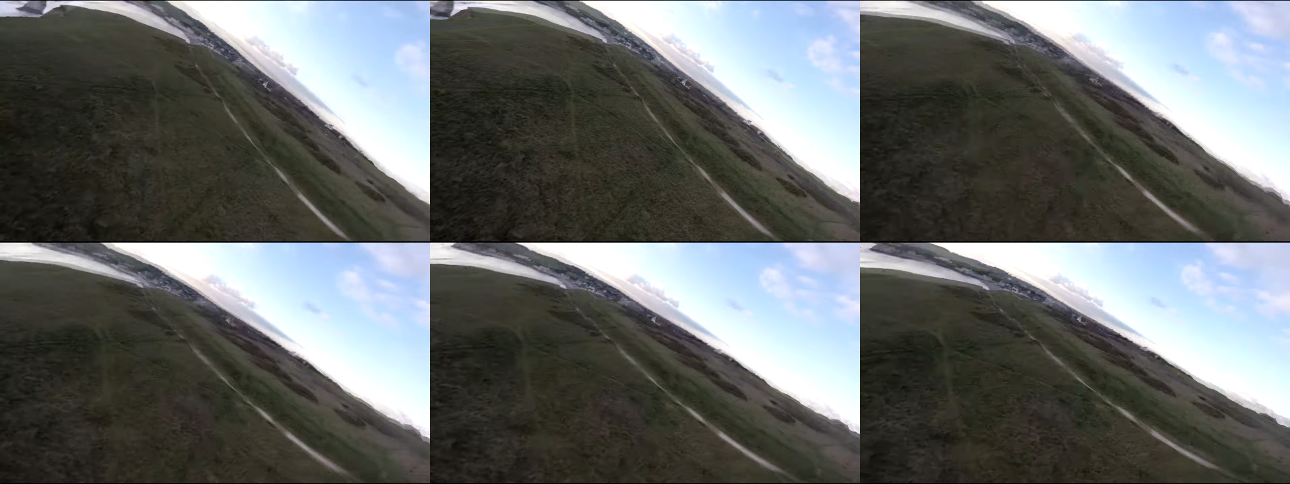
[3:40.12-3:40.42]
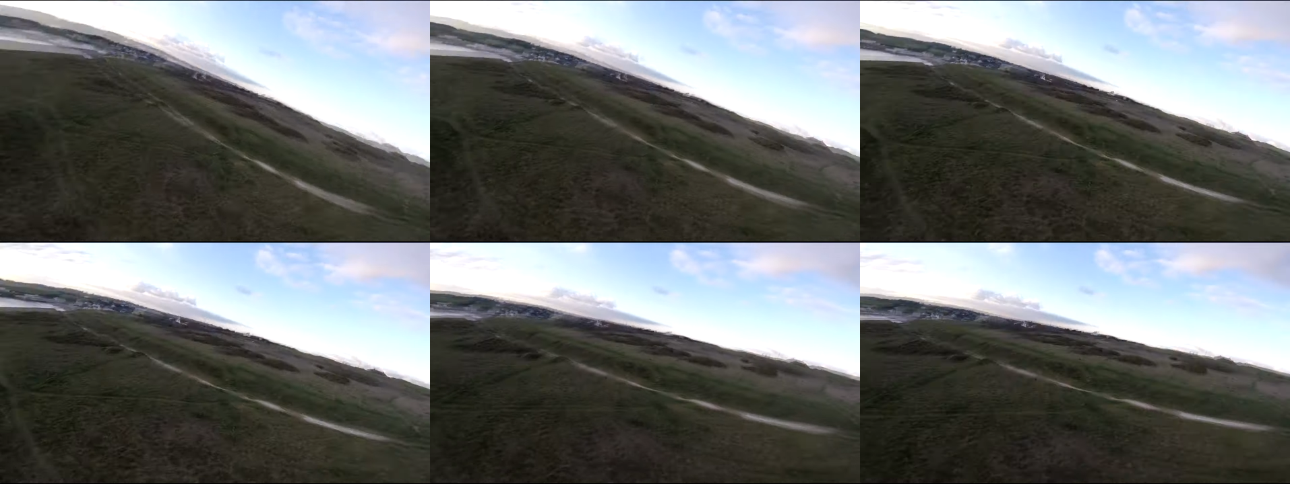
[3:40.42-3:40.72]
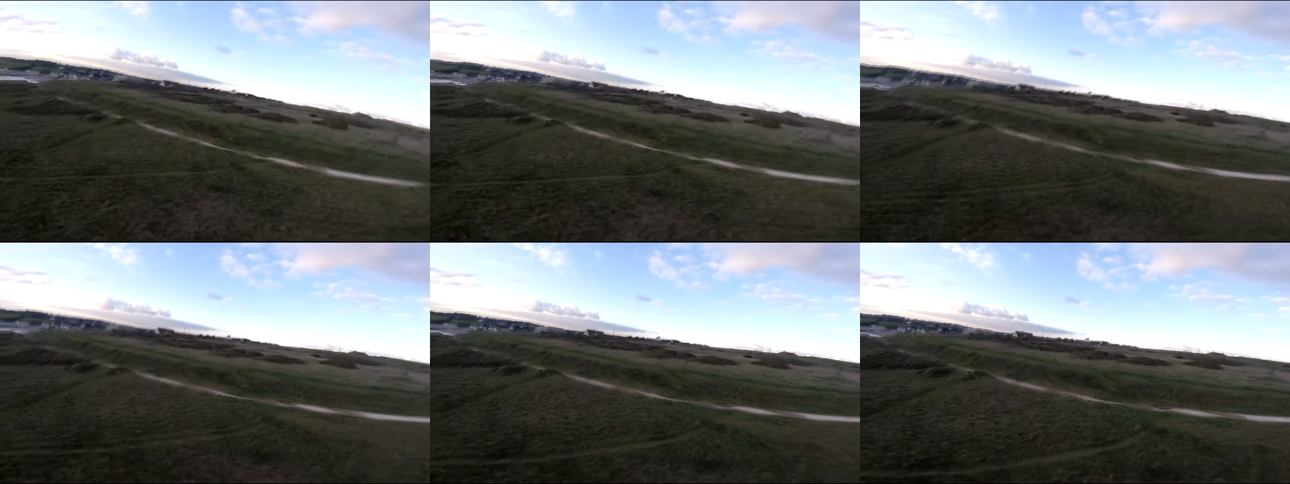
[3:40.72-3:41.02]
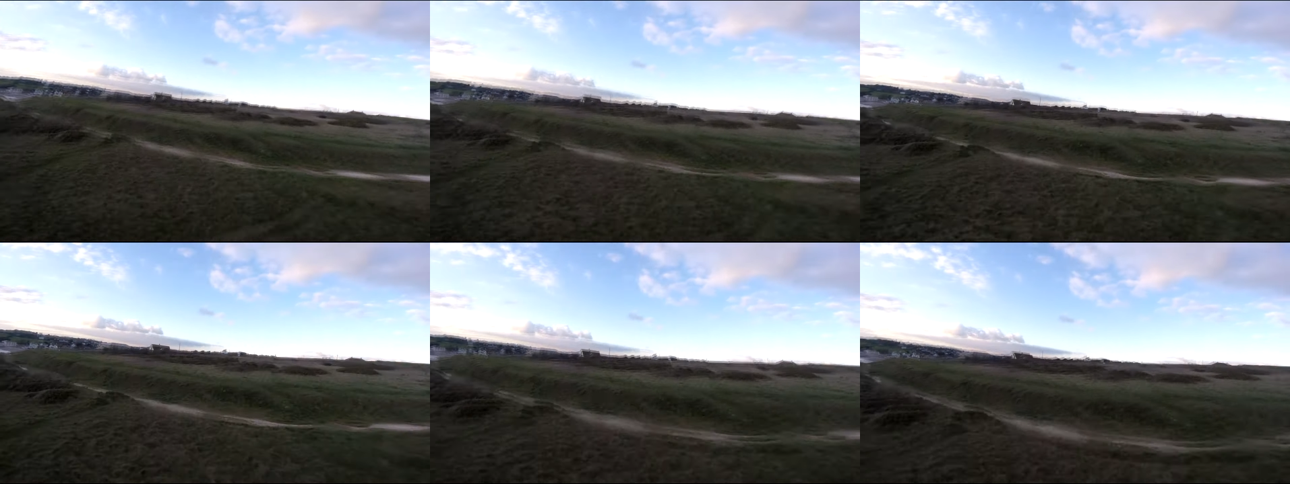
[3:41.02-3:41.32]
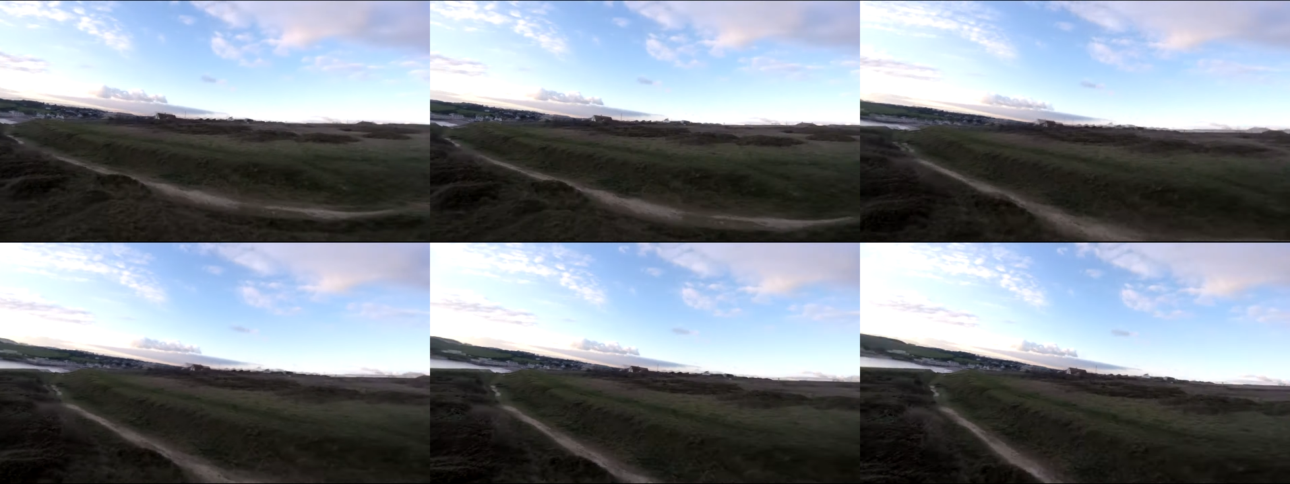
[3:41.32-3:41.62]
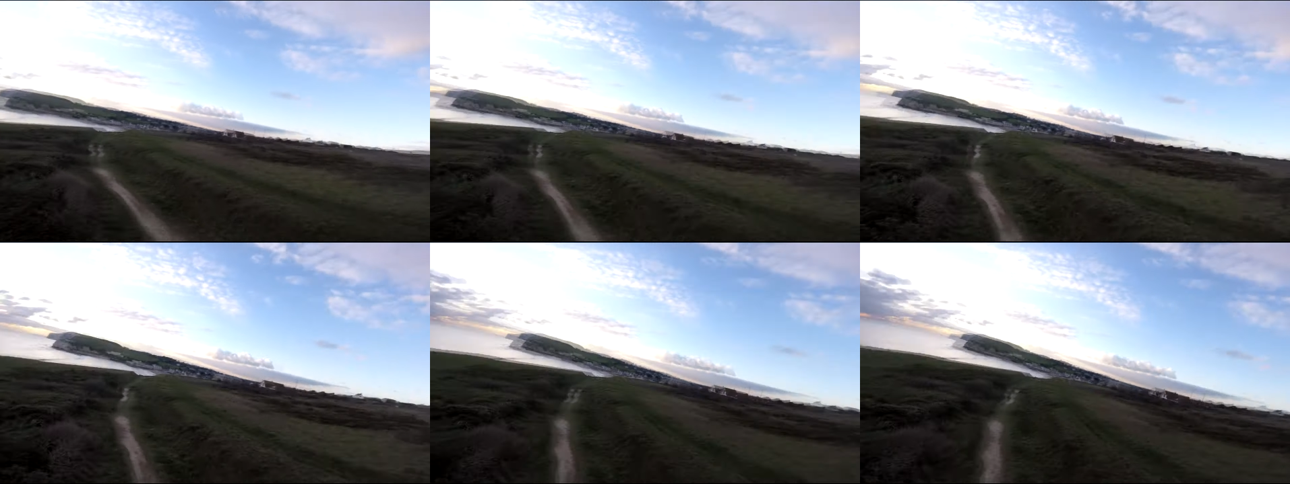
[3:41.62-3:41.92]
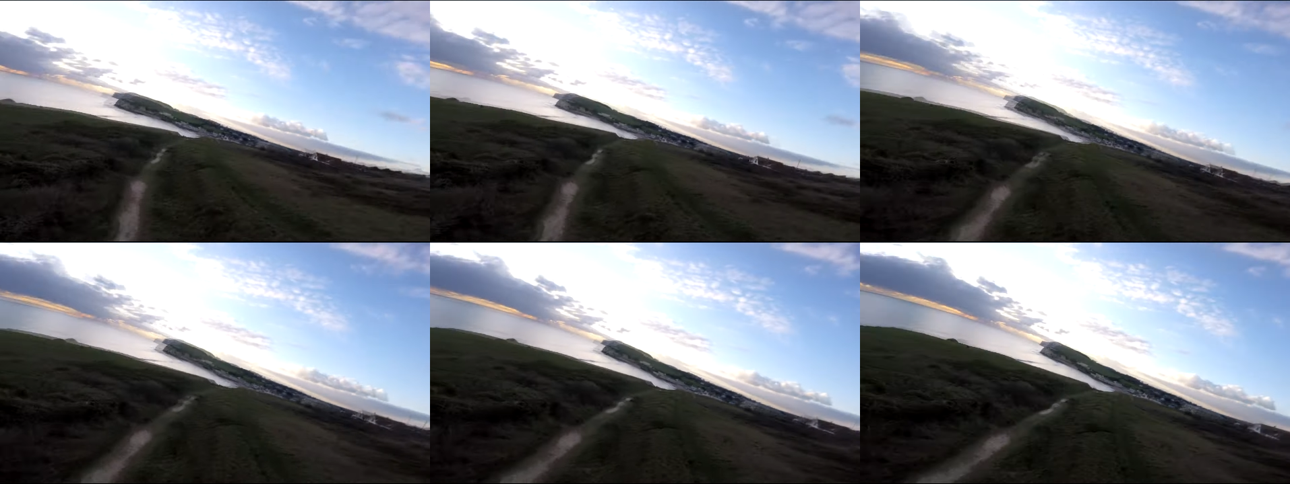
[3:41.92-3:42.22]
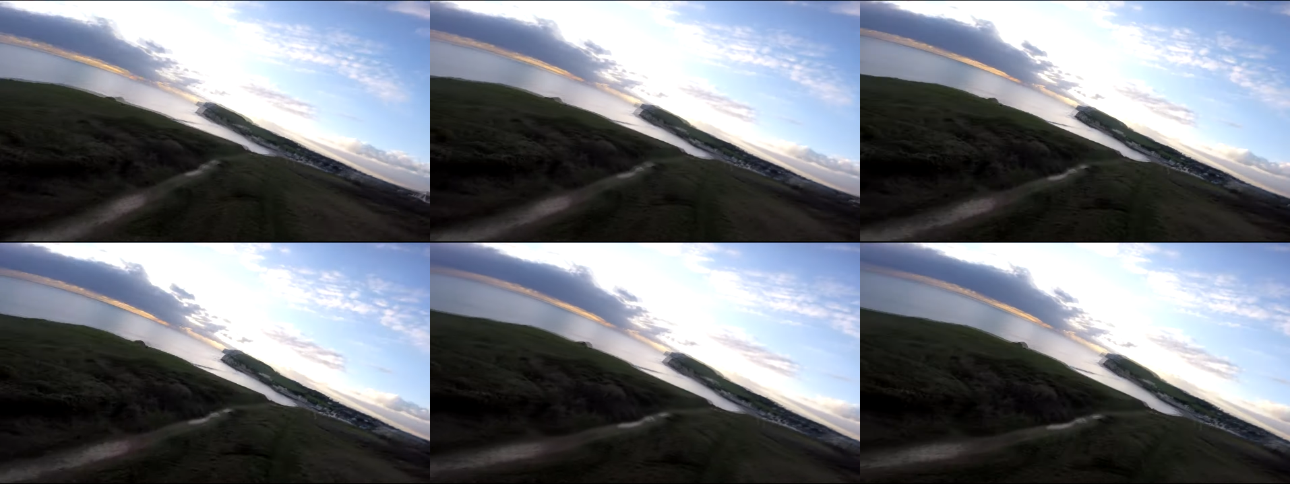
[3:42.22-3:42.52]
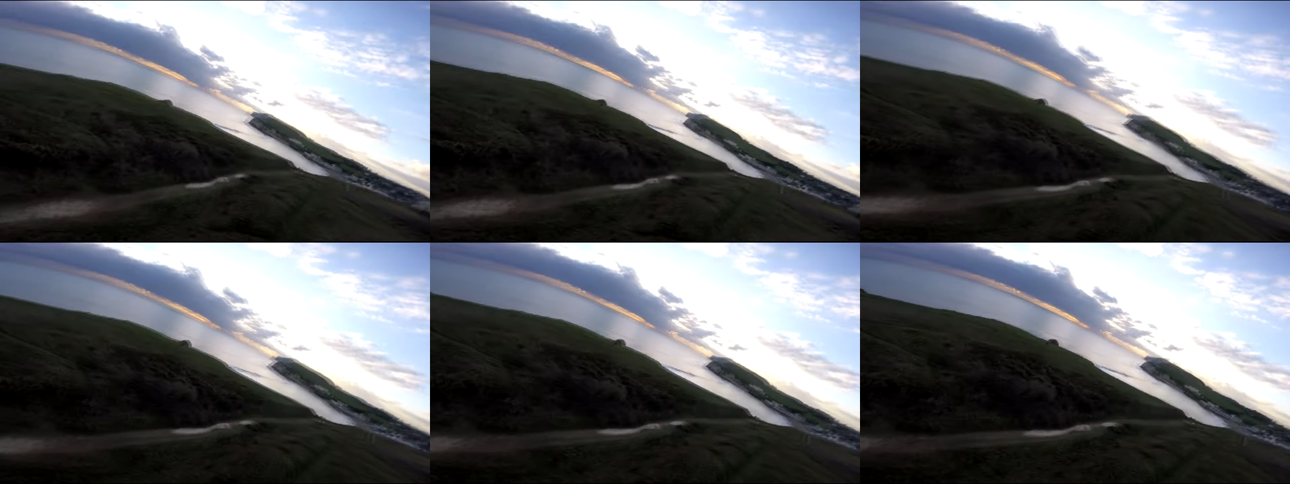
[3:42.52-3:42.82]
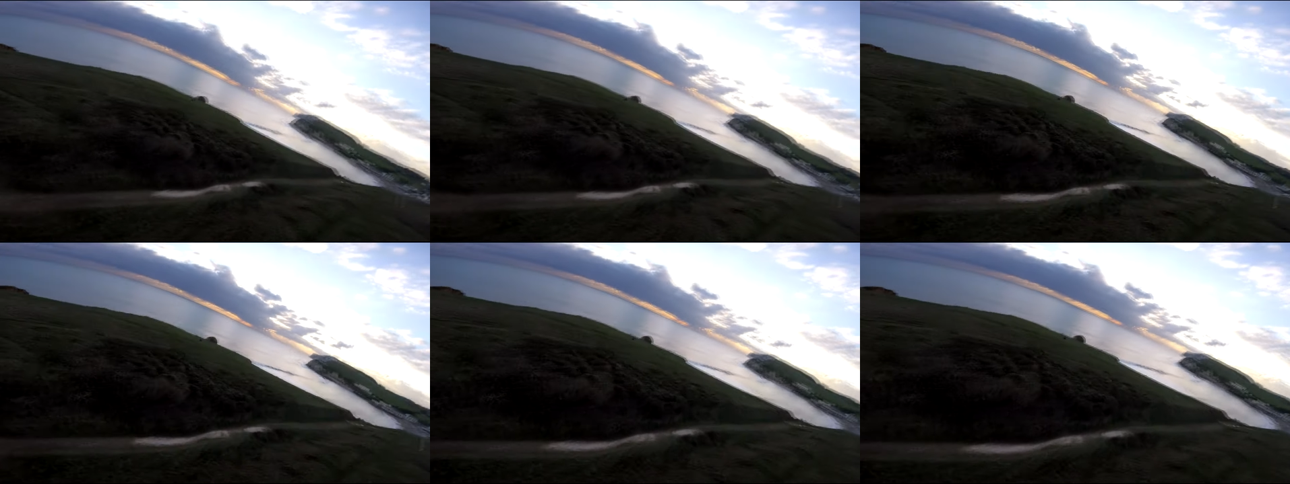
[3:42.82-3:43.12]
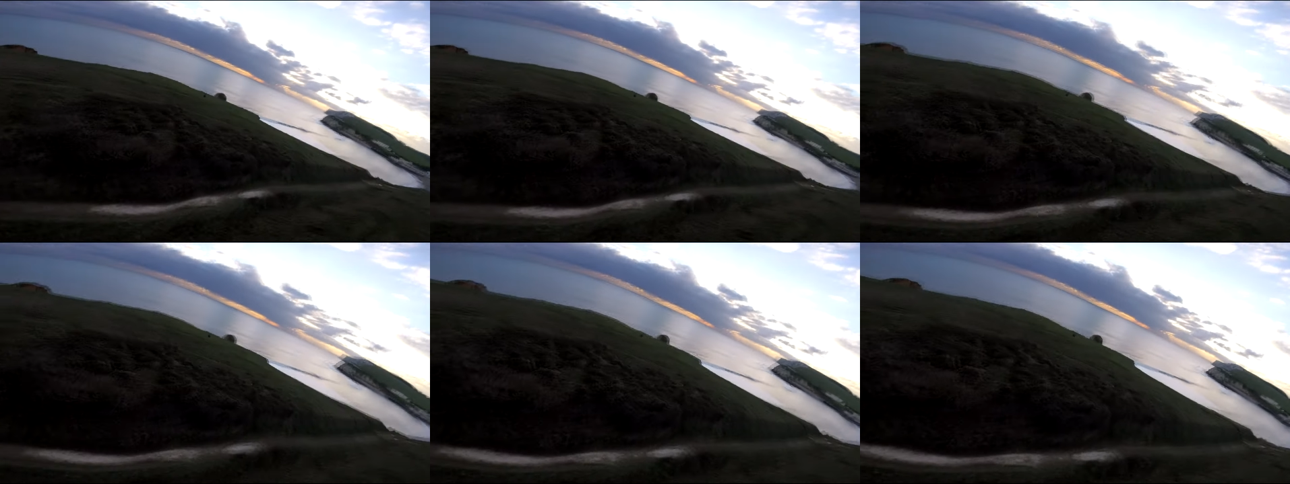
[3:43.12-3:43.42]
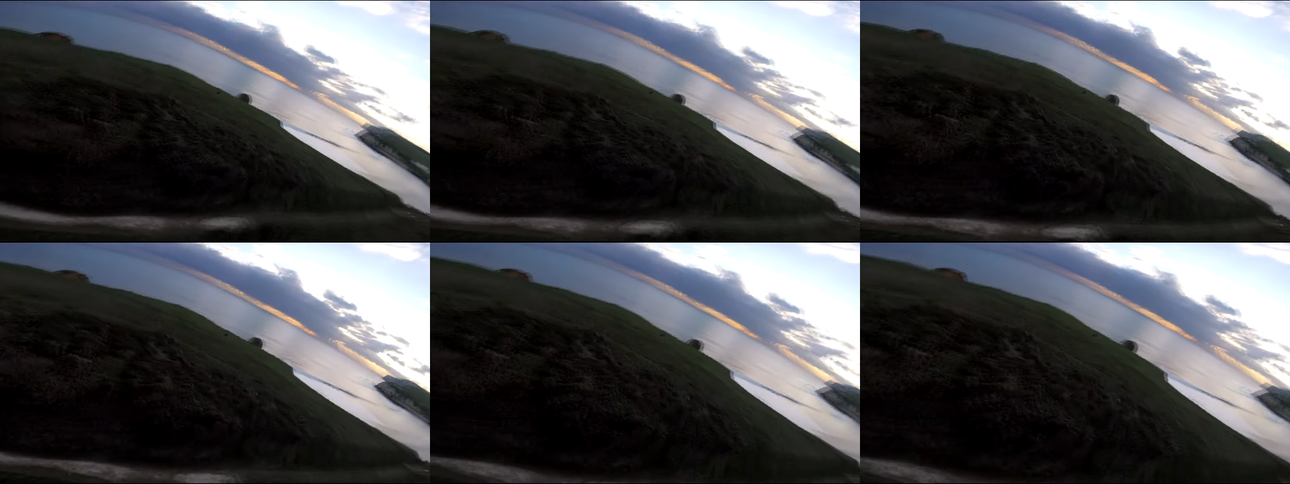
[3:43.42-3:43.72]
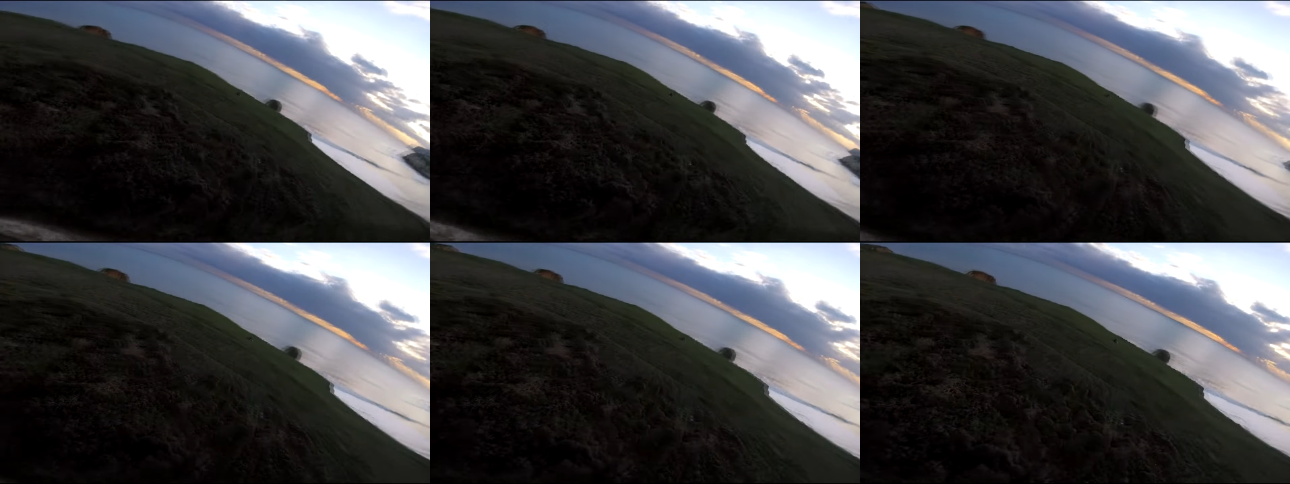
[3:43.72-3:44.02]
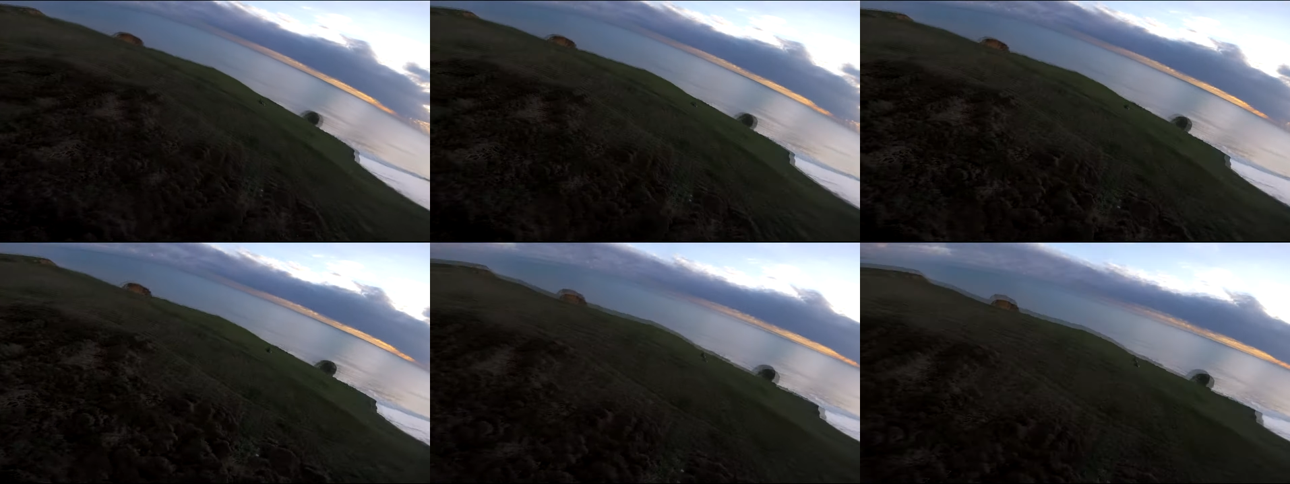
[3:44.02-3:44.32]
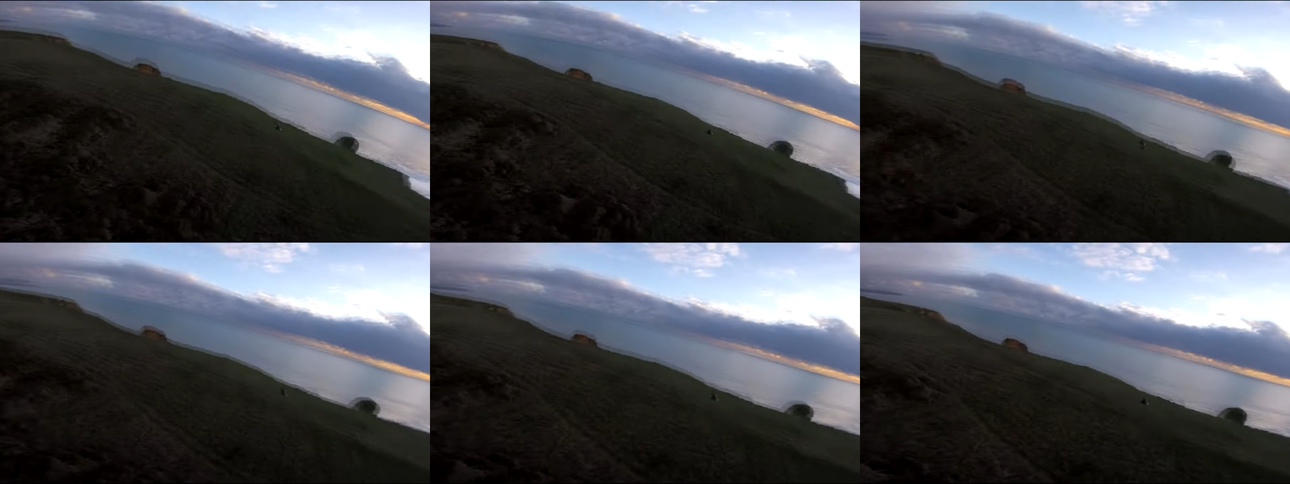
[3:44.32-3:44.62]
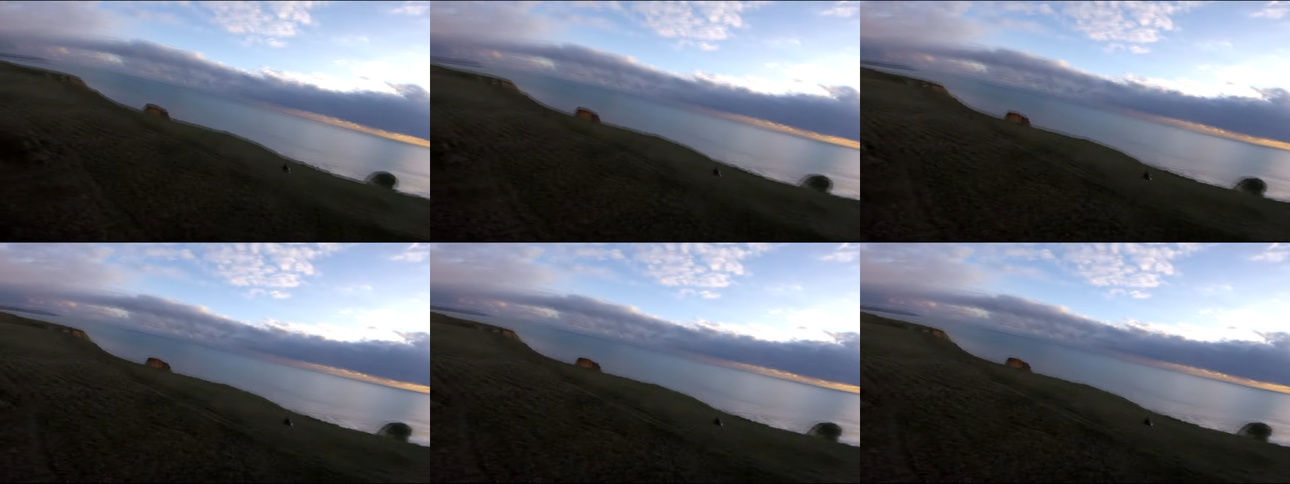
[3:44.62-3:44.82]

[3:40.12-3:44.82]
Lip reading: Nobody's mouth can be seen.